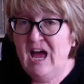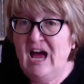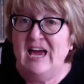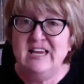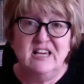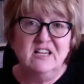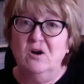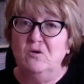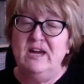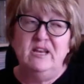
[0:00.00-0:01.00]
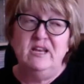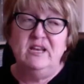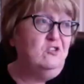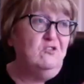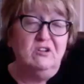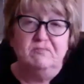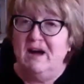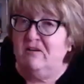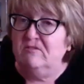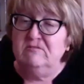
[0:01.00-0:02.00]
I can go in and talk
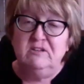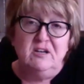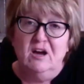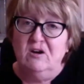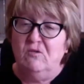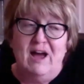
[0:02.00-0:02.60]
about, you know,